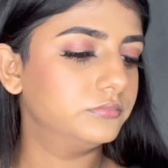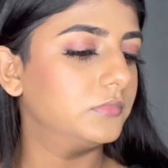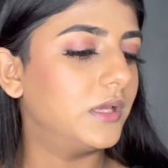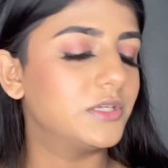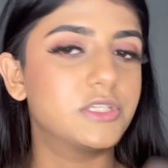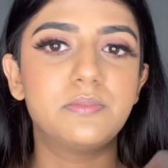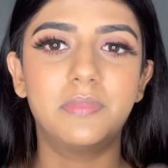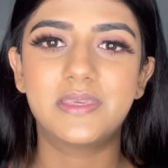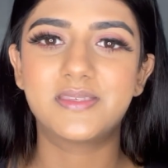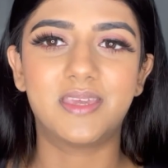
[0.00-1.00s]
I just
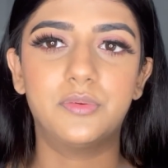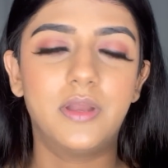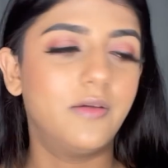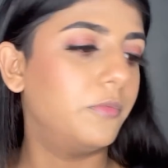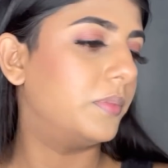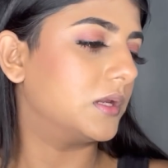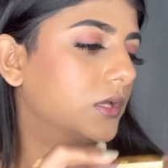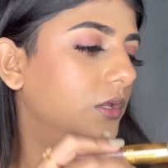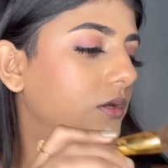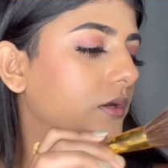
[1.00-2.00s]
mix. I don't have a
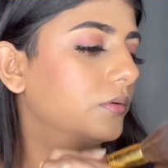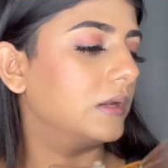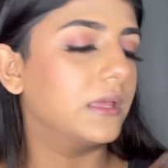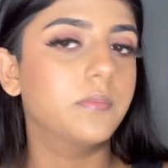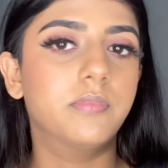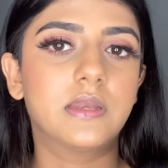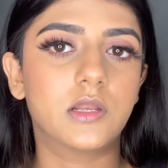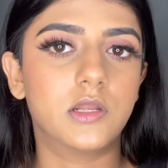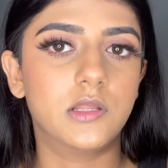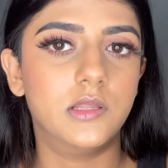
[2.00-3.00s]
particular. I don't like
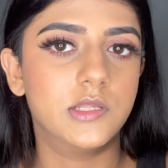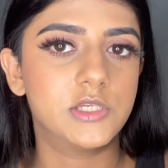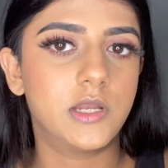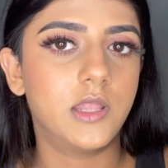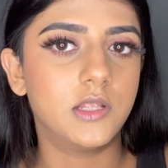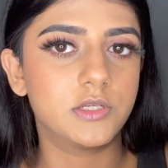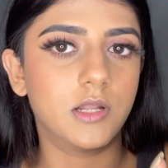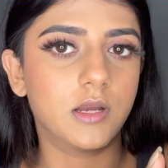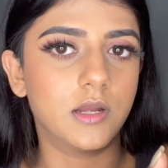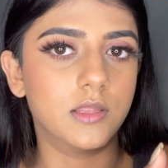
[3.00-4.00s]
particular idha shade dhaan shade
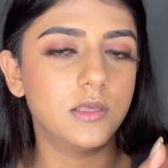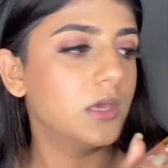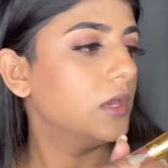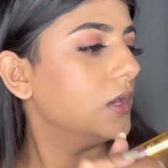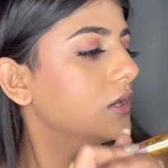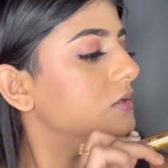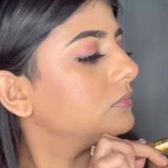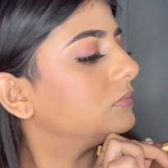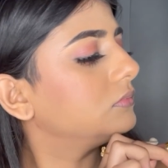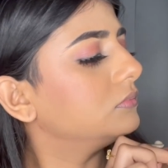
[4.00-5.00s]
dhaan kadiyadhu.
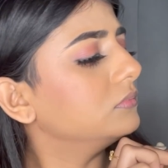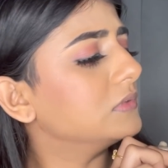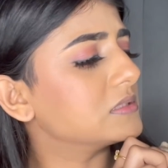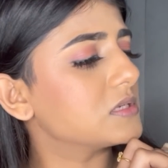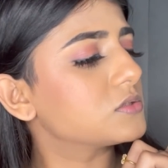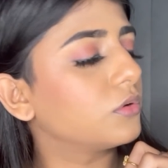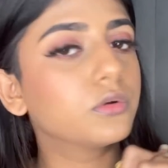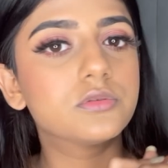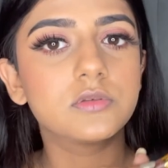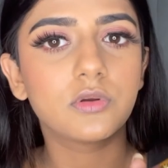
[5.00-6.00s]
This is
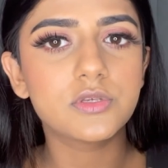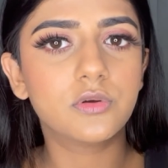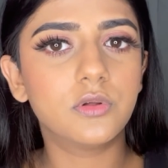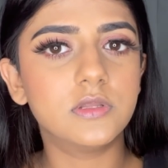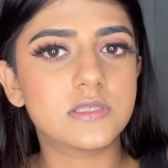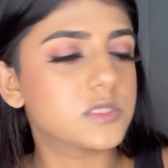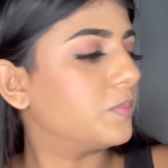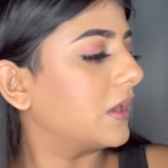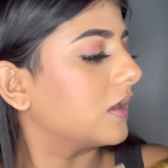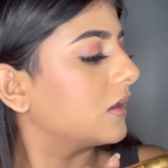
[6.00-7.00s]
rose rose gold, this is
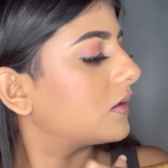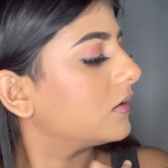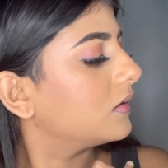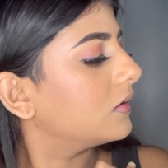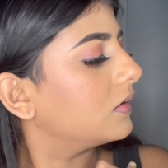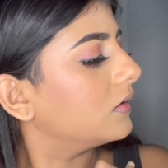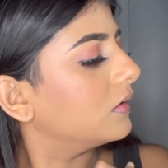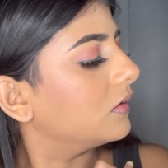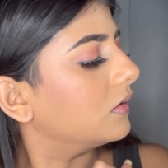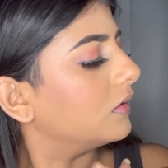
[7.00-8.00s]
pink.
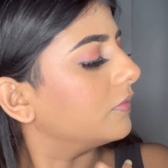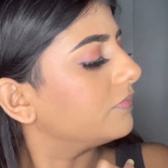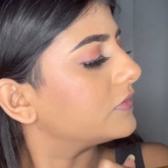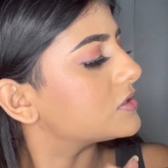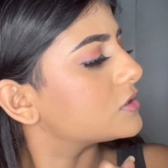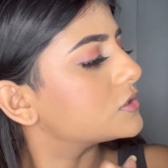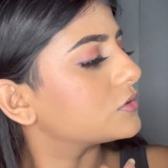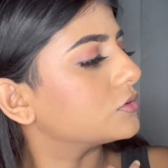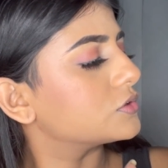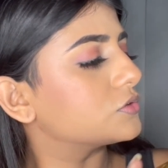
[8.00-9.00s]
Um, this is also
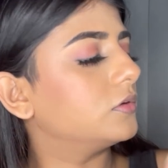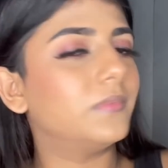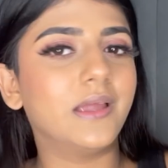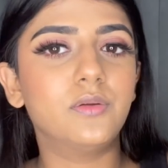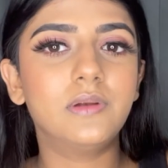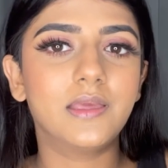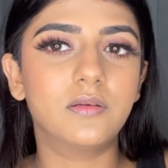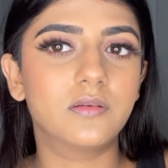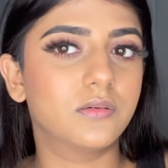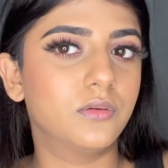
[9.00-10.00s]
rose gold. I don't like
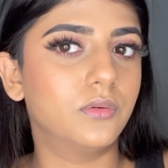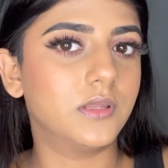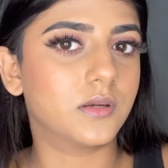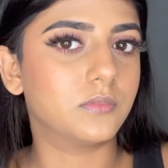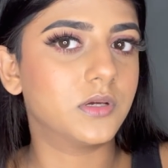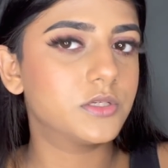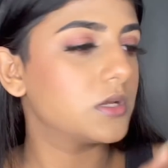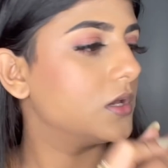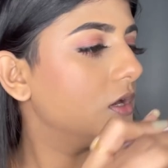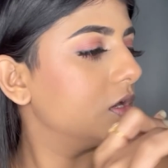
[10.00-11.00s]
gold that much,
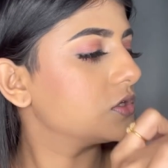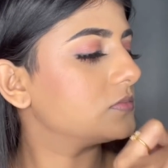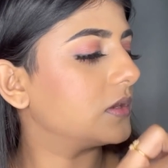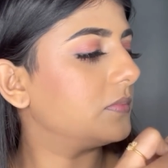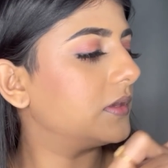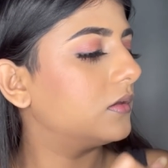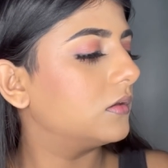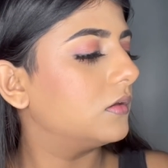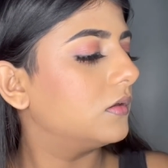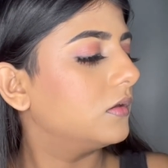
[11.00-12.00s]
so maybe
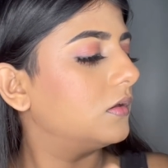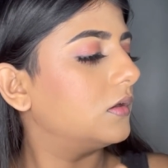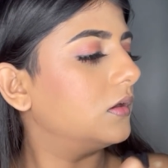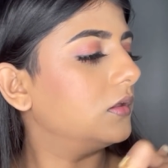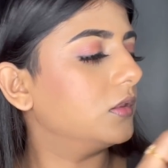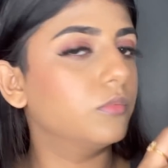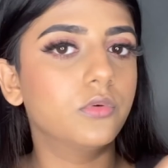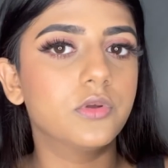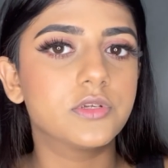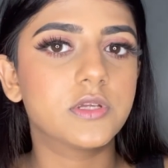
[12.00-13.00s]
in the
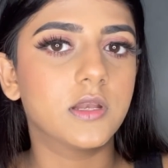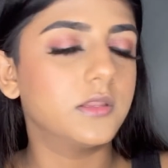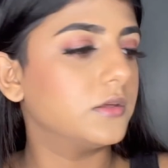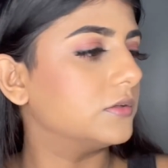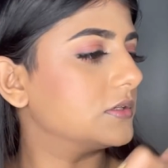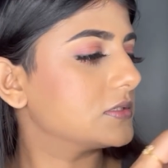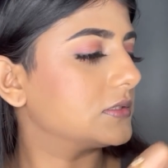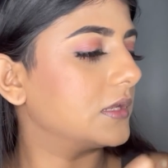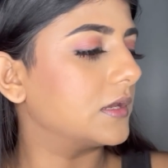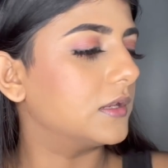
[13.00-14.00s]
moon shade in there just
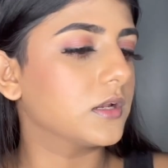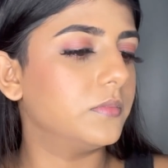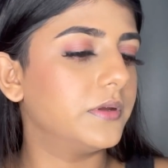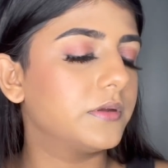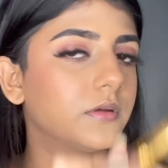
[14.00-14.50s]
take a little bit.